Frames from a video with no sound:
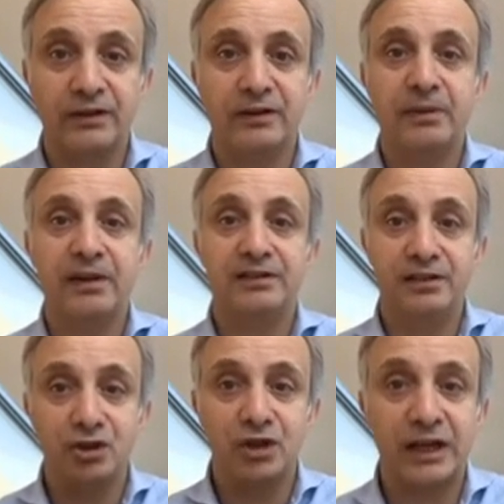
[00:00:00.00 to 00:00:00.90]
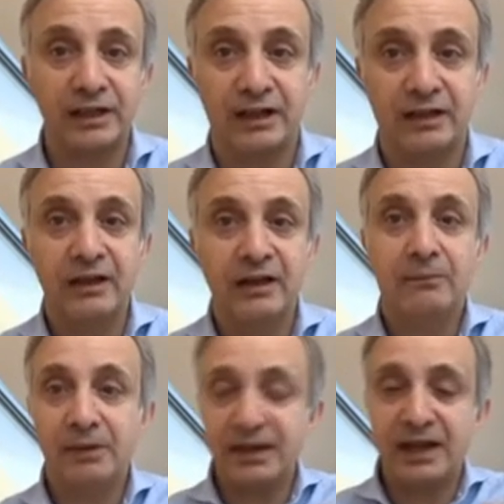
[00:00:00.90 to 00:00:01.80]
They're based in China,
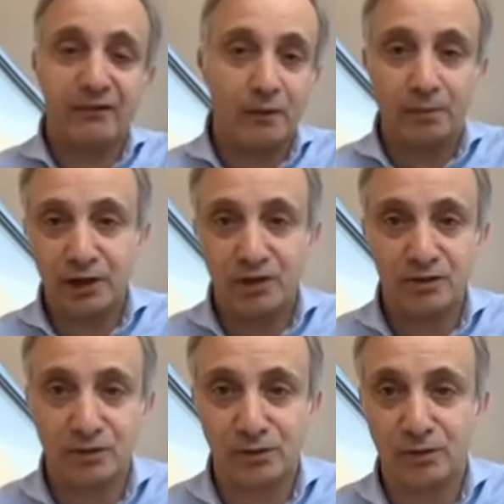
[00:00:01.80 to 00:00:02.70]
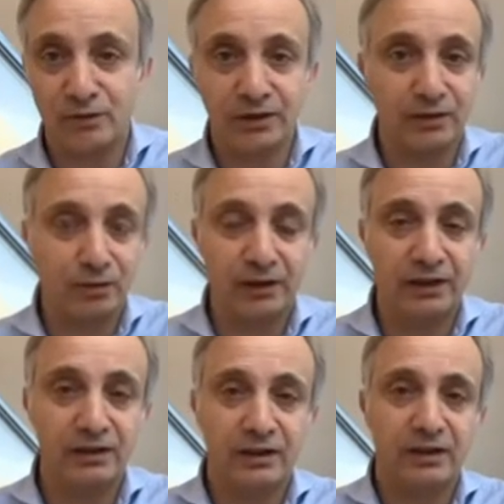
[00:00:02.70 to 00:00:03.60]
but they have operations all over,
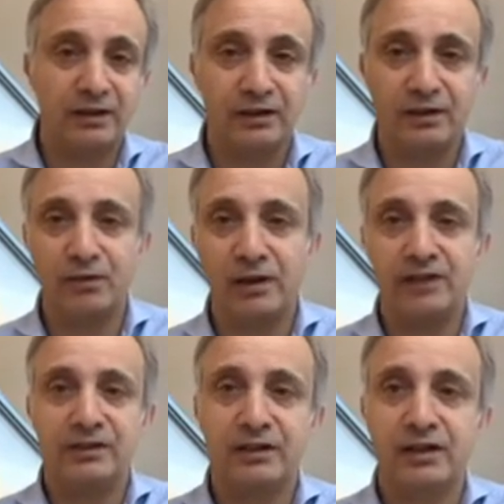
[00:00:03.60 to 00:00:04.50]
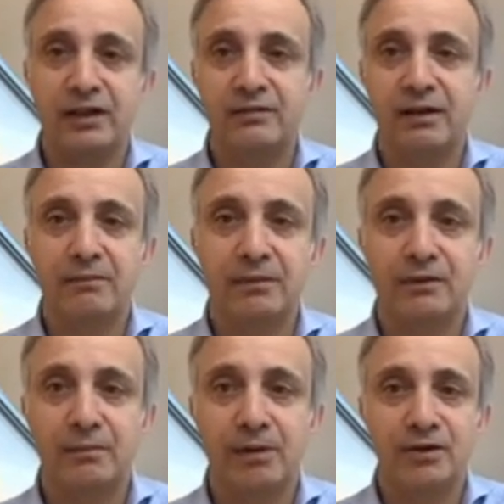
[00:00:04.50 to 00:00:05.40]
including uh, in the US and, and, and,
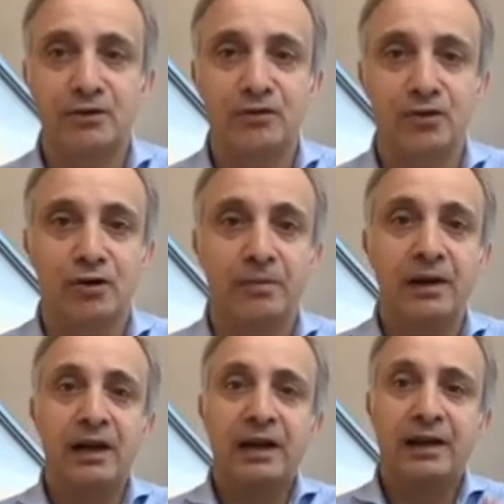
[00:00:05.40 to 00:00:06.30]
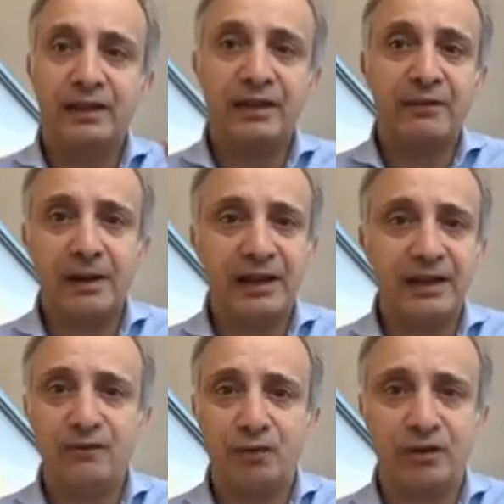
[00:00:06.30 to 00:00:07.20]
different parts of Europe. They have about
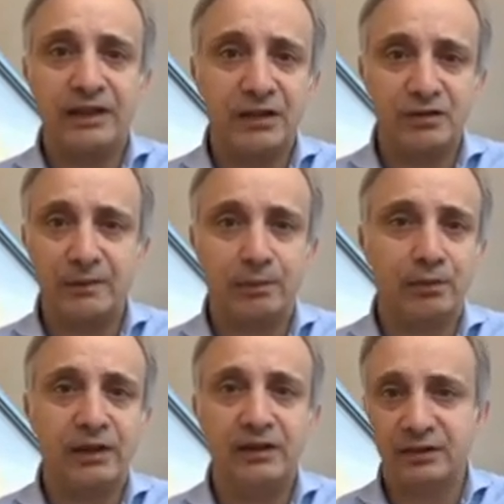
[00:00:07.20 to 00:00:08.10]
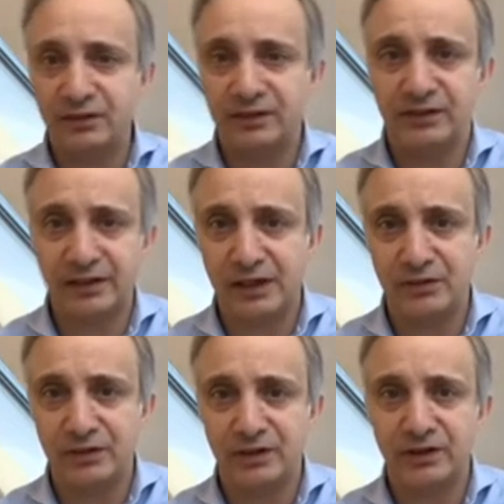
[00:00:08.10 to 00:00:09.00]
84,000 employees,
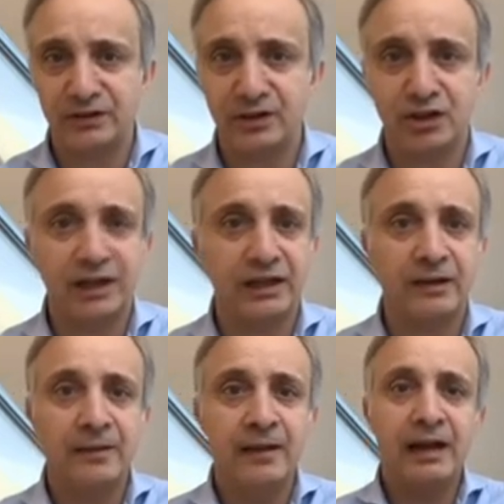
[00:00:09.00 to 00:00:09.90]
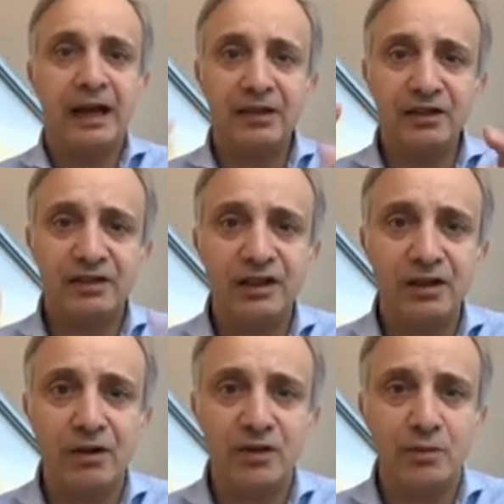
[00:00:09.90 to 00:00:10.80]
60,000 is in China. And the
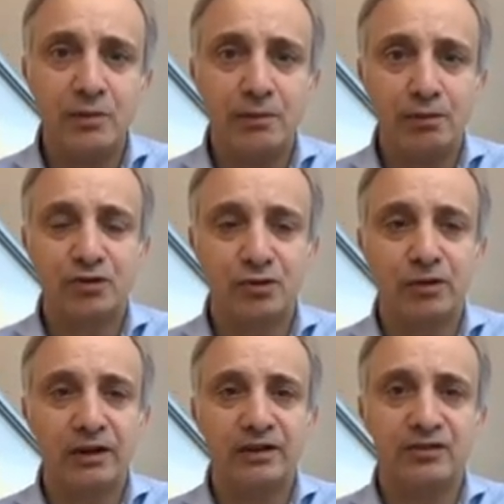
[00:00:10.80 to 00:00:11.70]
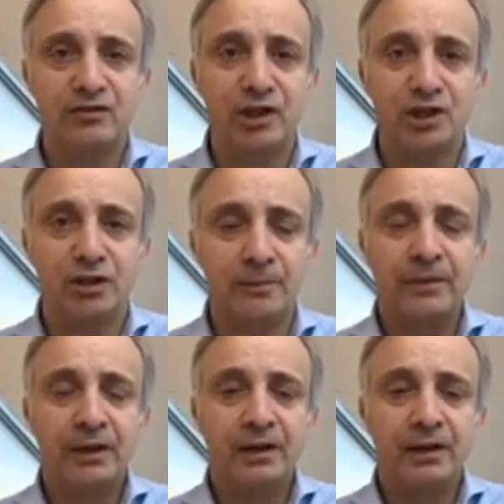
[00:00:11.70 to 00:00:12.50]
CEO has been pursuing this vision.